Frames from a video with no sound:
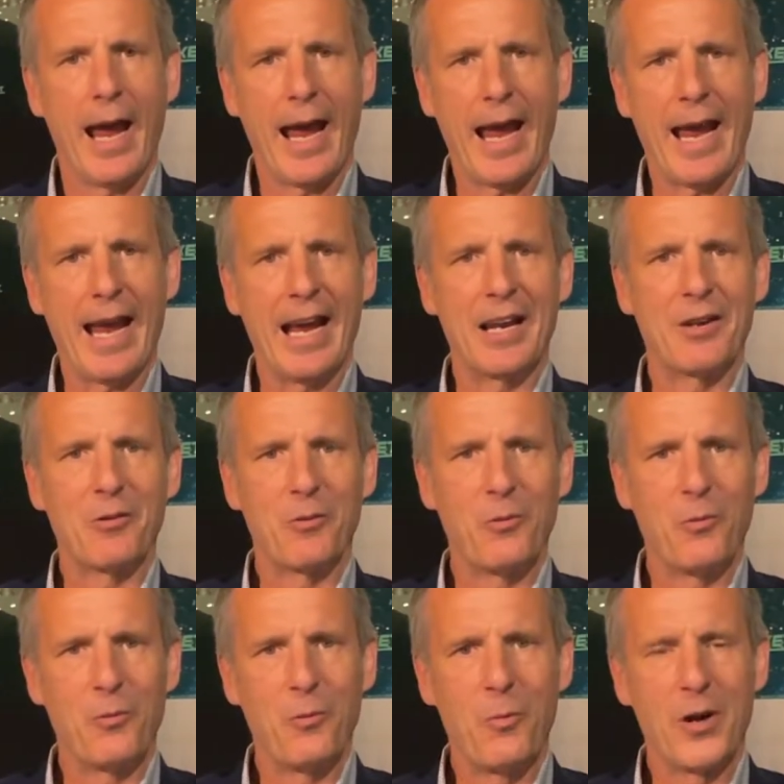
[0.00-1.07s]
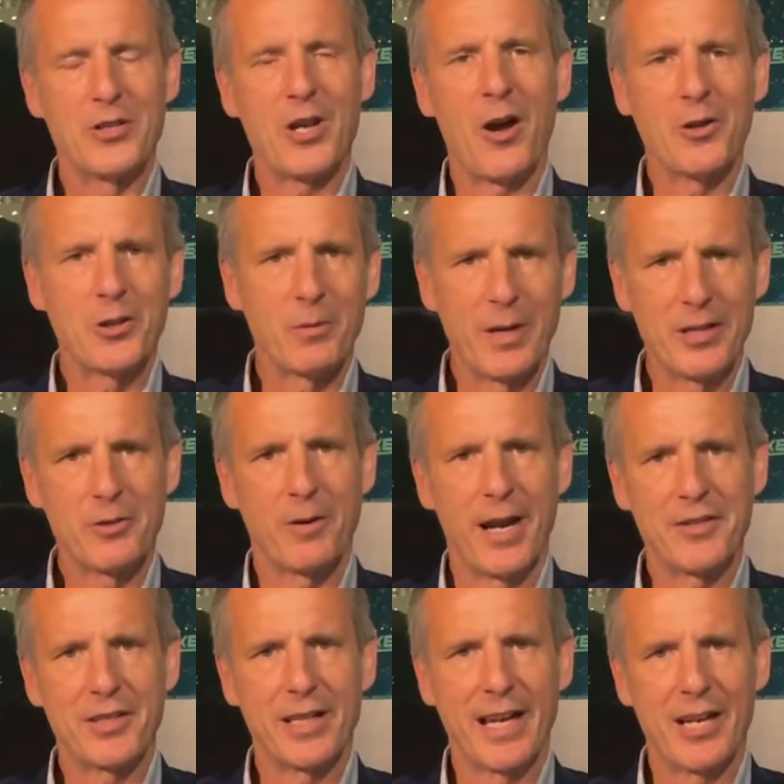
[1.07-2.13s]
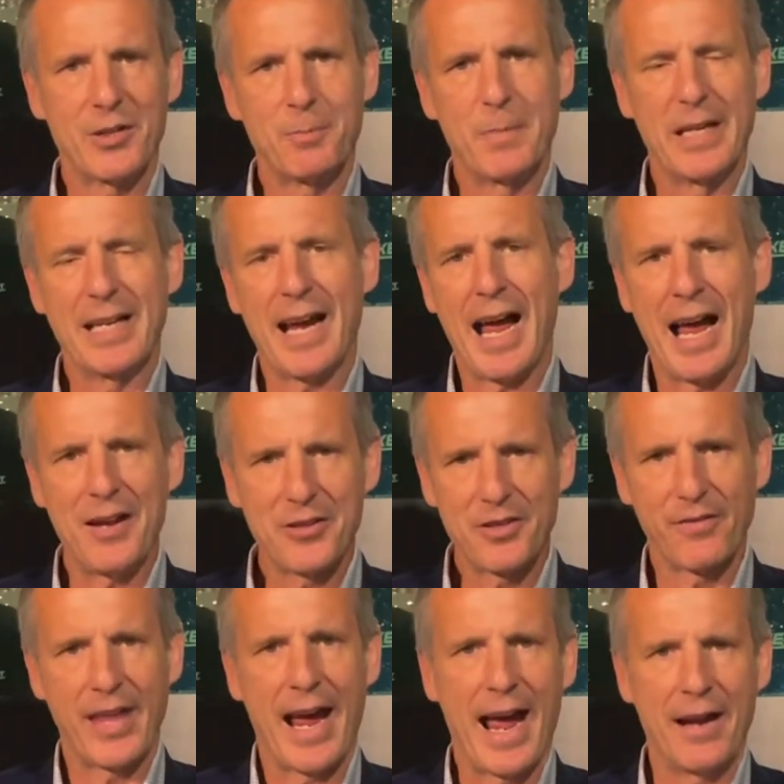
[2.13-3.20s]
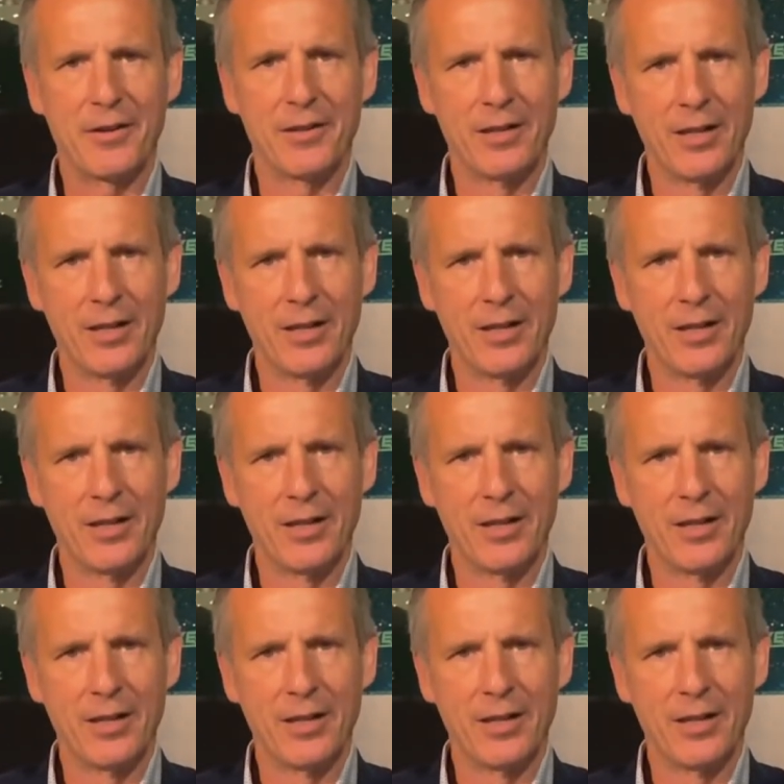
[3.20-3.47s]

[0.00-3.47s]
And what's also interesting is because of that,